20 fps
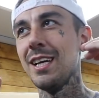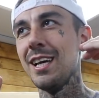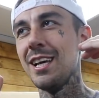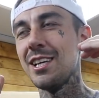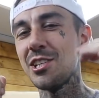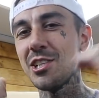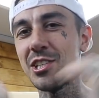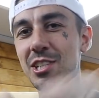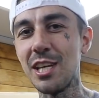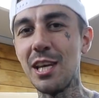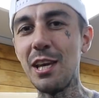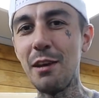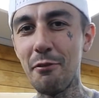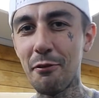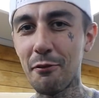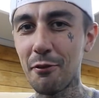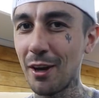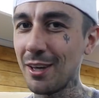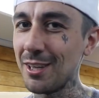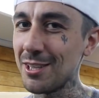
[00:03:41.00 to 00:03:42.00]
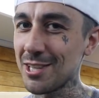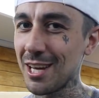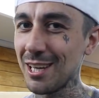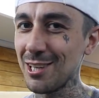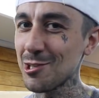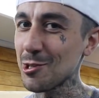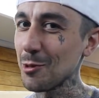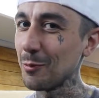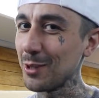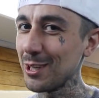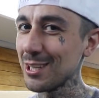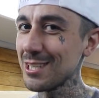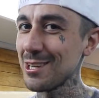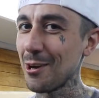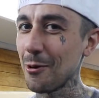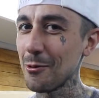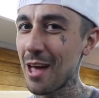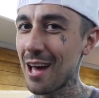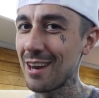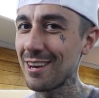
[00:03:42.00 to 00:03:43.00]
Steve Fraser, some of you
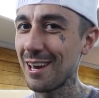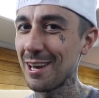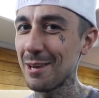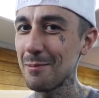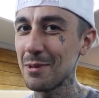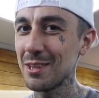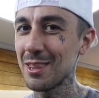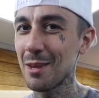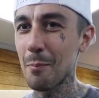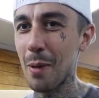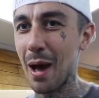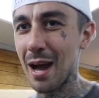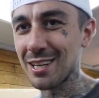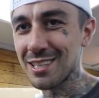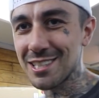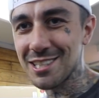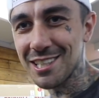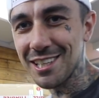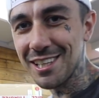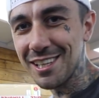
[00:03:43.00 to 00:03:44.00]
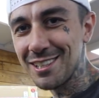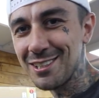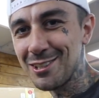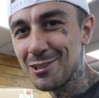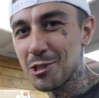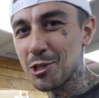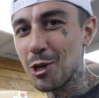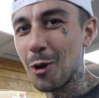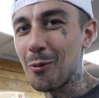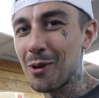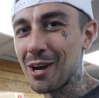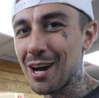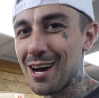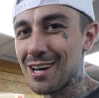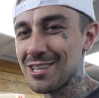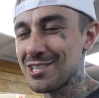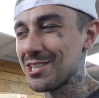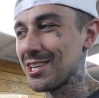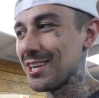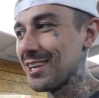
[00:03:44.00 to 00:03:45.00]
know that name in the bagged scene, show
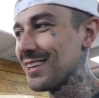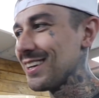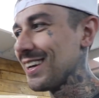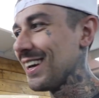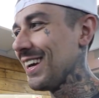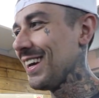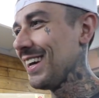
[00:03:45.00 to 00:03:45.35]
car scene.